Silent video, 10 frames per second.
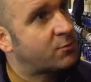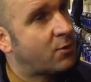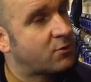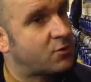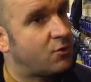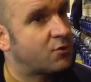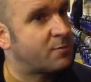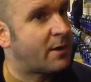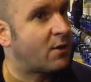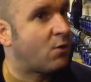We're not scoring as
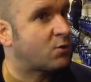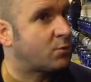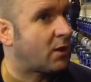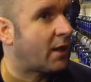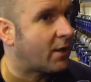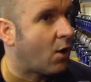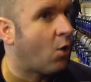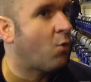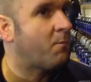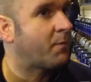many goals as we'd like at
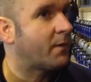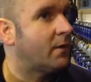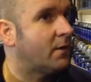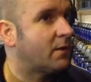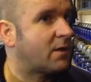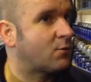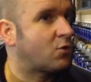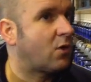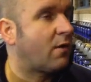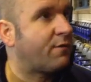home. I think that was
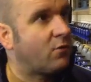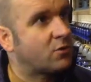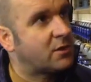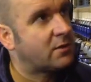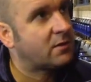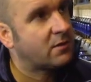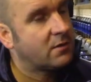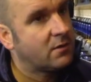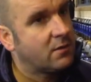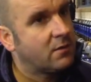only our 14
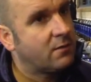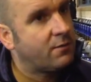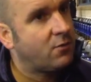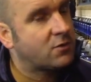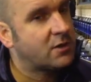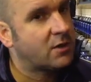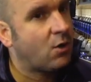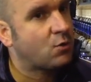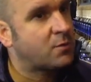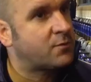
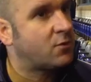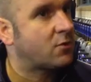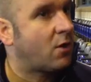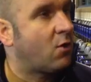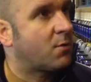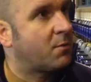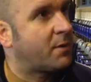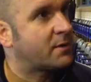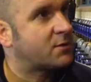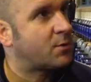goals we've scored at home
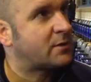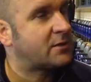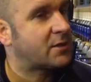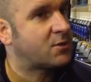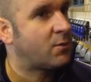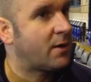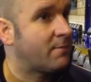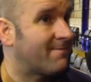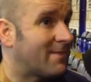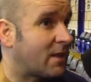compared to 26 away.
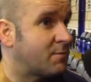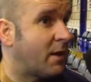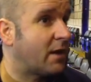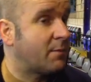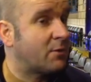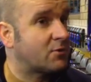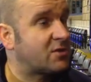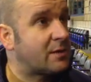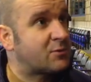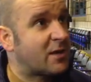That's mainly because the
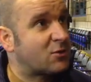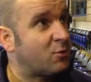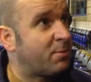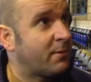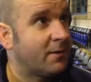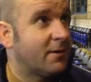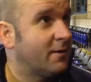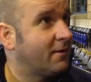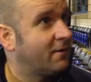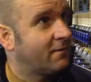team set up
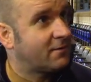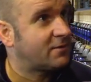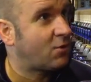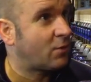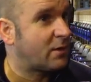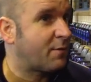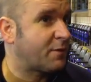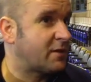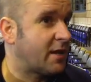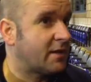totally
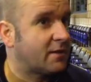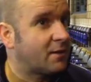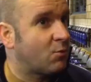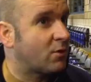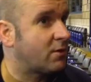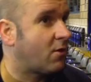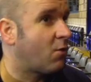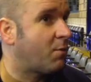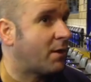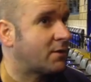different here than they would in their
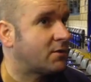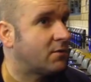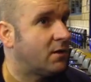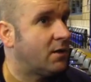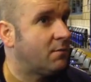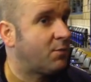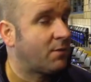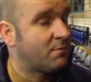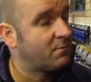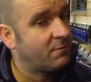own patch. But
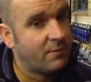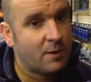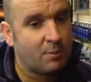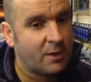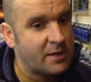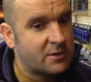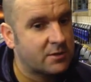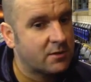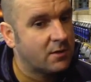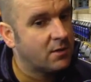I'm very pleased,
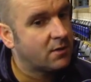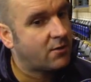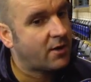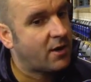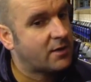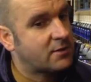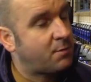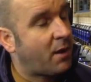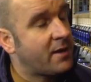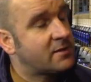and great credit to the
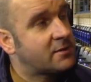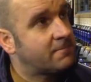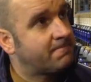players.